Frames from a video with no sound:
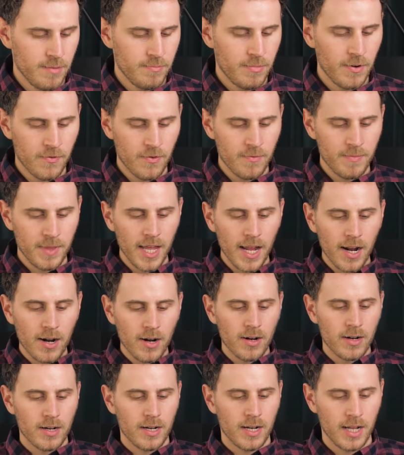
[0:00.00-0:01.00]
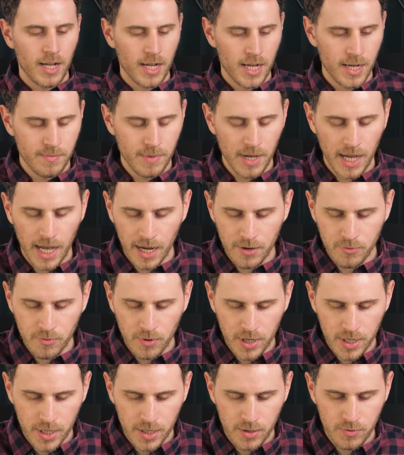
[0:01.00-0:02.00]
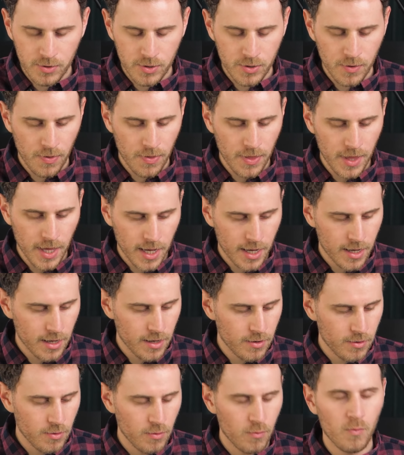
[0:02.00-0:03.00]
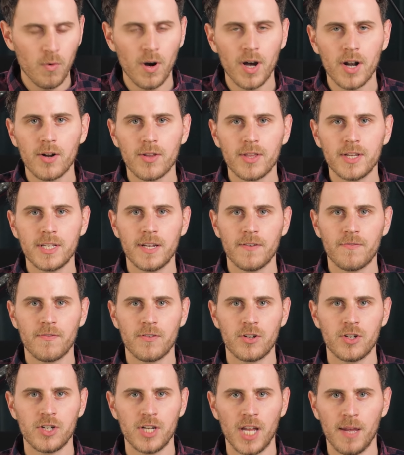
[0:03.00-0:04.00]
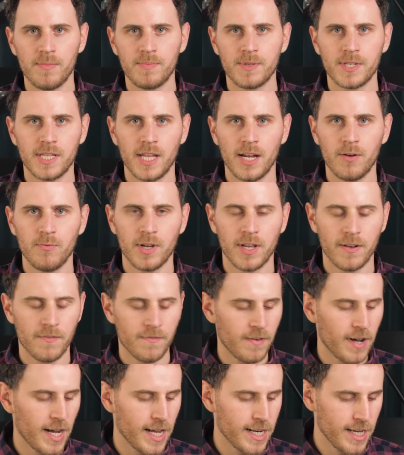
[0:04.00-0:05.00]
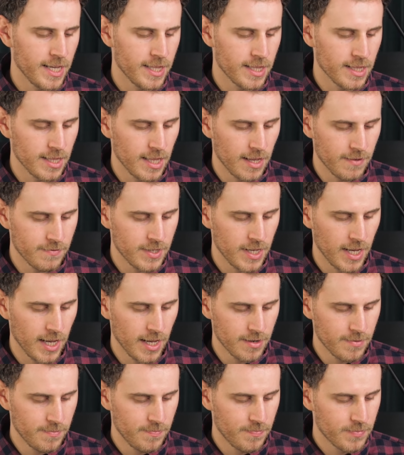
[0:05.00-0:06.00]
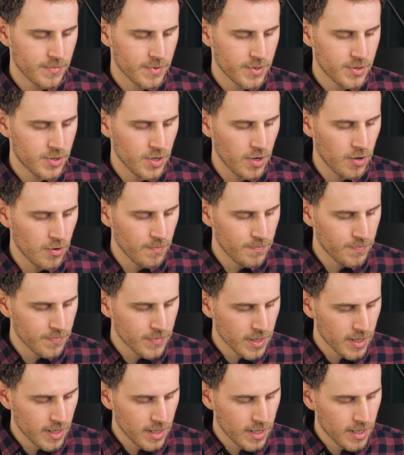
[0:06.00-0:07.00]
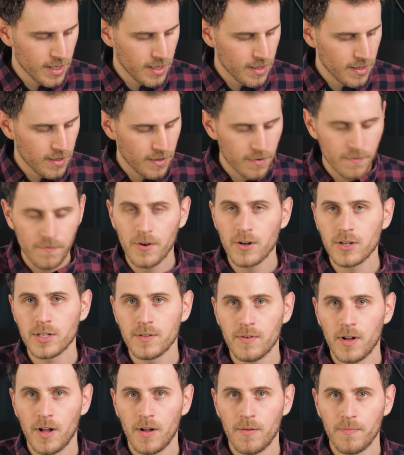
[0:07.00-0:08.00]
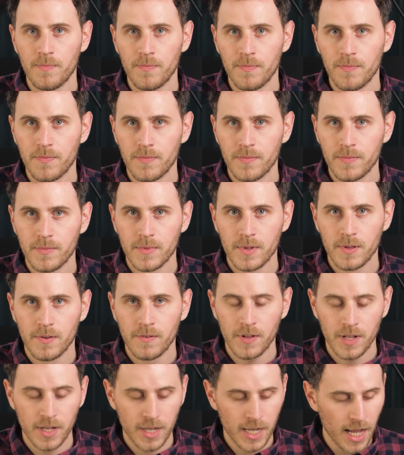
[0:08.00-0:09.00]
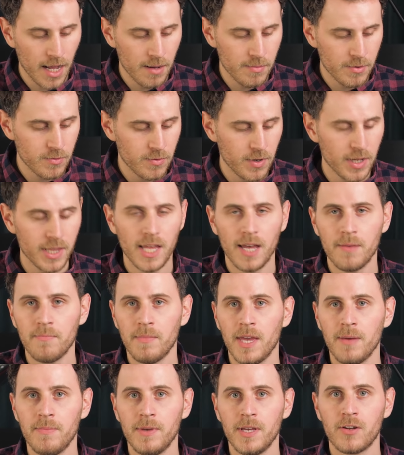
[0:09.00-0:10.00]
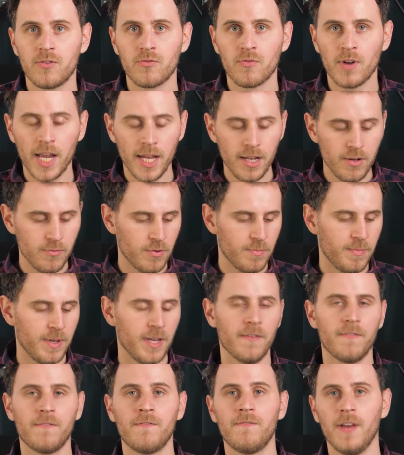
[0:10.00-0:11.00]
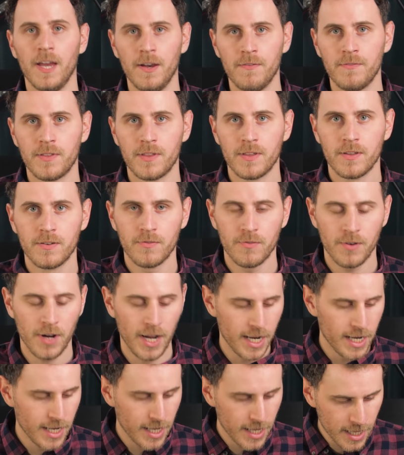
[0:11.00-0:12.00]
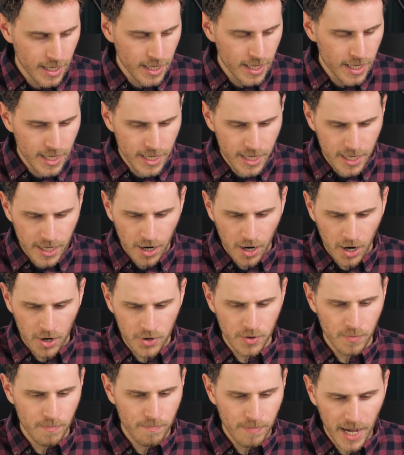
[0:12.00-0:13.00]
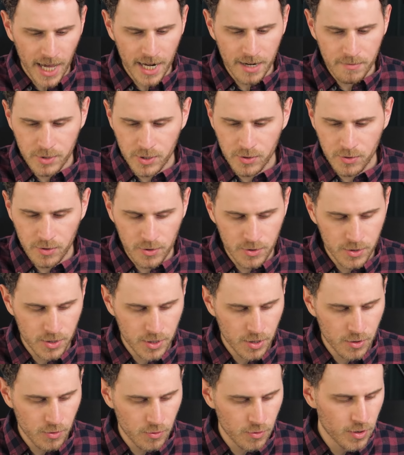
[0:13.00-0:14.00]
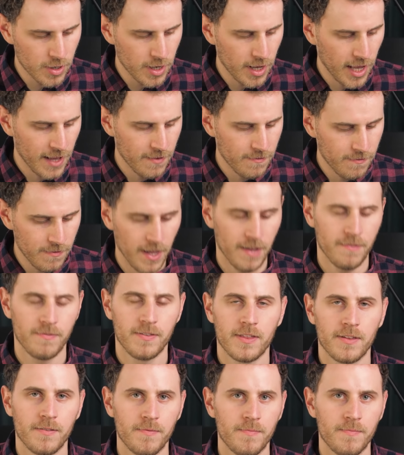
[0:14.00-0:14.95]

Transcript: But from there, um, I want you to think, what are the different shapes that we can find in the left hand? So first of all, common one that may be great would be a fifth, right? Are the bottom two notes of the chord a fifth?